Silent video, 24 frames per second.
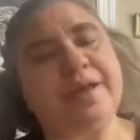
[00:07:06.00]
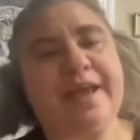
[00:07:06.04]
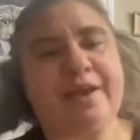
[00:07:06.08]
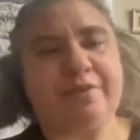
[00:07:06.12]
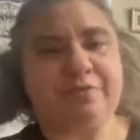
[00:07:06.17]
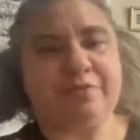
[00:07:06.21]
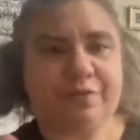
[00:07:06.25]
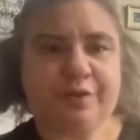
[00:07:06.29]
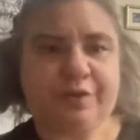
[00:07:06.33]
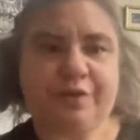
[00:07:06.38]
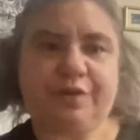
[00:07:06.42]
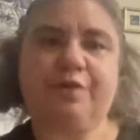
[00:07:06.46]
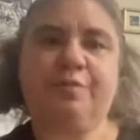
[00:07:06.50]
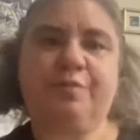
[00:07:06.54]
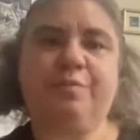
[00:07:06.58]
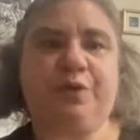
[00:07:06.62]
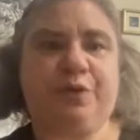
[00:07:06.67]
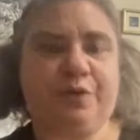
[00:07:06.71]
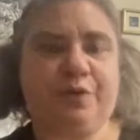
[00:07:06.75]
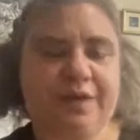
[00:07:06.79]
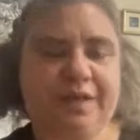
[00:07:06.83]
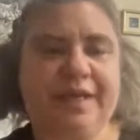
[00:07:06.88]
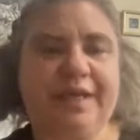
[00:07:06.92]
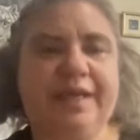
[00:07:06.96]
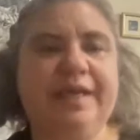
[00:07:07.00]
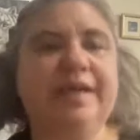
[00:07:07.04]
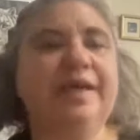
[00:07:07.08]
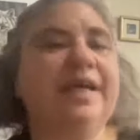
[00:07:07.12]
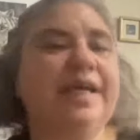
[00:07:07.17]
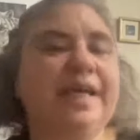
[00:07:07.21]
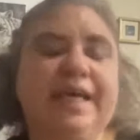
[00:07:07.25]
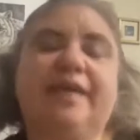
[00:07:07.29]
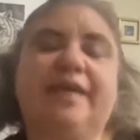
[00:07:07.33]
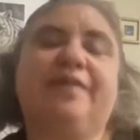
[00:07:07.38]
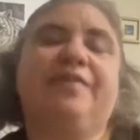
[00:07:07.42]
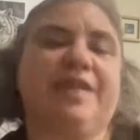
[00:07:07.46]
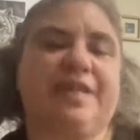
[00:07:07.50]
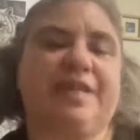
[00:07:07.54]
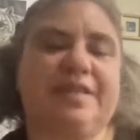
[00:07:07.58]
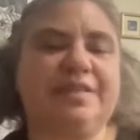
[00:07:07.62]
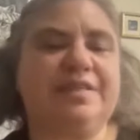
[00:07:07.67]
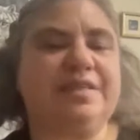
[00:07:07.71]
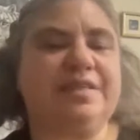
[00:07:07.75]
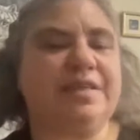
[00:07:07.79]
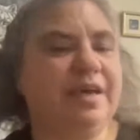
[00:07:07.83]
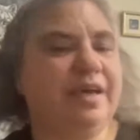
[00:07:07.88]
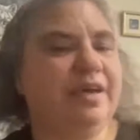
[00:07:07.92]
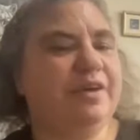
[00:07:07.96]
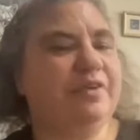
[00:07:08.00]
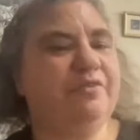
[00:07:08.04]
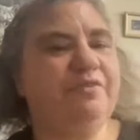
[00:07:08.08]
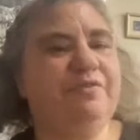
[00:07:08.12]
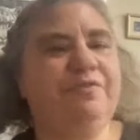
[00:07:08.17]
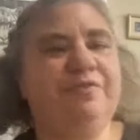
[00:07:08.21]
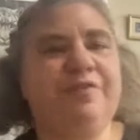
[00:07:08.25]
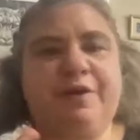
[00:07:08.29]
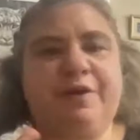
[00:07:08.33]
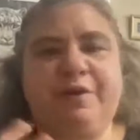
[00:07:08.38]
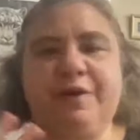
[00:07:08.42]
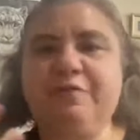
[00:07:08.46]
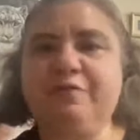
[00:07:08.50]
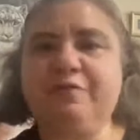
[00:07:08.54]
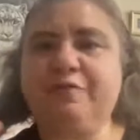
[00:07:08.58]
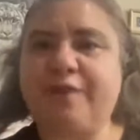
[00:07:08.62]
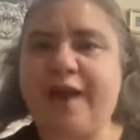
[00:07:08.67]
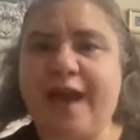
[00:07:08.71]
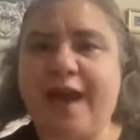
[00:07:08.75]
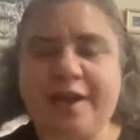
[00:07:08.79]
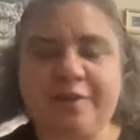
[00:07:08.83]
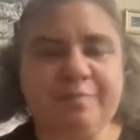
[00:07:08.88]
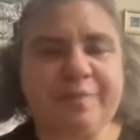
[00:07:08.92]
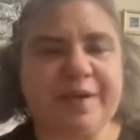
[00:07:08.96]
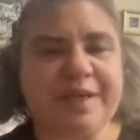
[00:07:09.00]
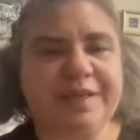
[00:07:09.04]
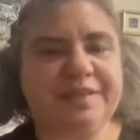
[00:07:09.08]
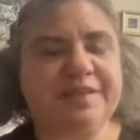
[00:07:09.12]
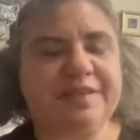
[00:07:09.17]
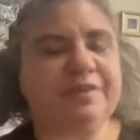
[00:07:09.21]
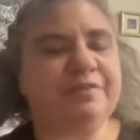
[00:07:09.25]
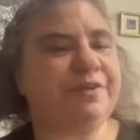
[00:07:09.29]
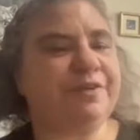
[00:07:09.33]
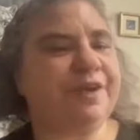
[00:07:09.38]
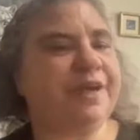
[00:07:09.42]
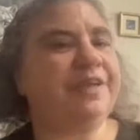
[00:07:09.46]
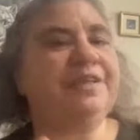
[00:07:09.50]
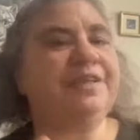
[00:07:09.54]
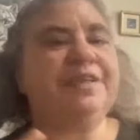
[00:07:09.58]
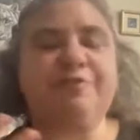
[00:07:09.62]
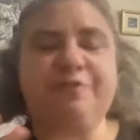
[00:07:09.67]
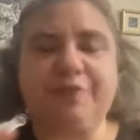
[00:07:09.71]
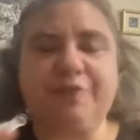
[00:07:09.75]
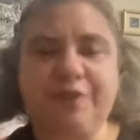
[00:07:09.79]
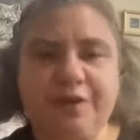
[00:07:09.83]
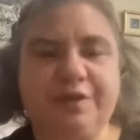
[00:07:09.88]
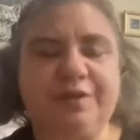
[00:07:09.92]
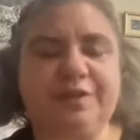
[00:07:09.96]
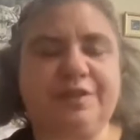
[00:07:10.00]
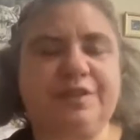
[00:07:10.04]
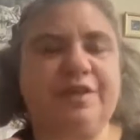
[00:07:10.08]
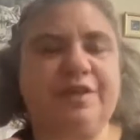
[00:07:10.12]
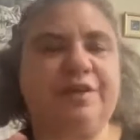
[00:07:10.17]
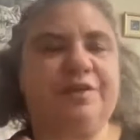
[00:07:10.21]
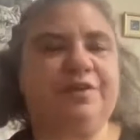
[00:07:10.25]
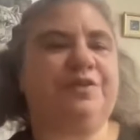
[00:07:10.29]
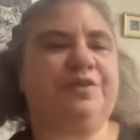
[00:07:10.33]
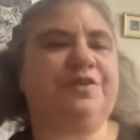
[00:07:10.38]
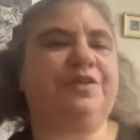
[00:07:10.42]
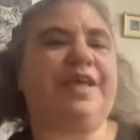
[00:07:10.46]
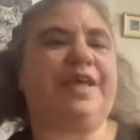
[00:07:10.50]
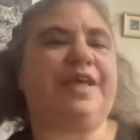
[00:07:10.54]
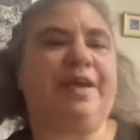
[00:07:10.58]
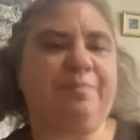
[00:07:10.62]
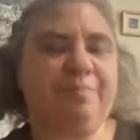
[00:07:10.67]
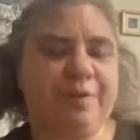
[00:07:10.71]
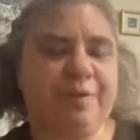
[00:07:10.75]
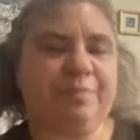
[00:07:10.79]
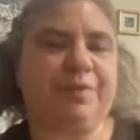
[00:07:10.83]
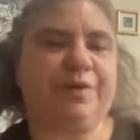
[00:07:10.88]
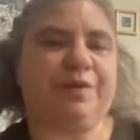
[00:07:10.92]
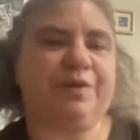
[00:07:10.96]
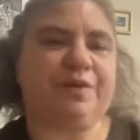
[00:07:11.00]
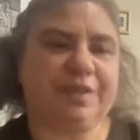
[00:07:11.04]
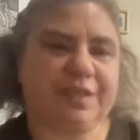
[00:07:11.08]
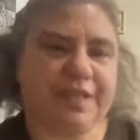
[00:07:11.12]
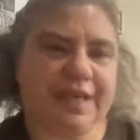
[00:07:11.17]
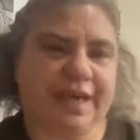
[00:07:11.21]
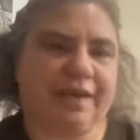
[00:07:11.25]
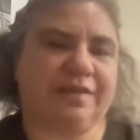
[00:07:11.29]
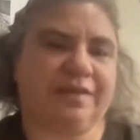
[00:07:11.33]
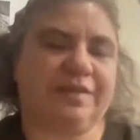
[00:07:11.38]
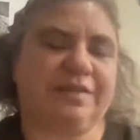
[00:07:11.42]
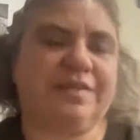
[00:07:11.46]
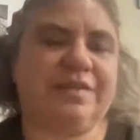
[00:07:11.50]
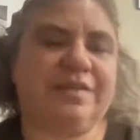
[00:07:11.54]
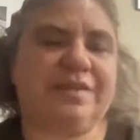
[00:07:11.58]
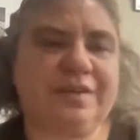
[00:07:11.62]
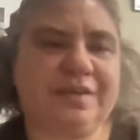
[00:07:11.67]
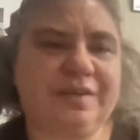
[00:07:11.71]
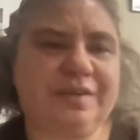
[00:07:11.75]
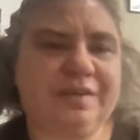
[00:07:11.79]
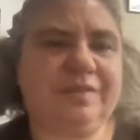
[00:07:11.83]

and for the community, in this very fragmented, very difficult to understand biblical text.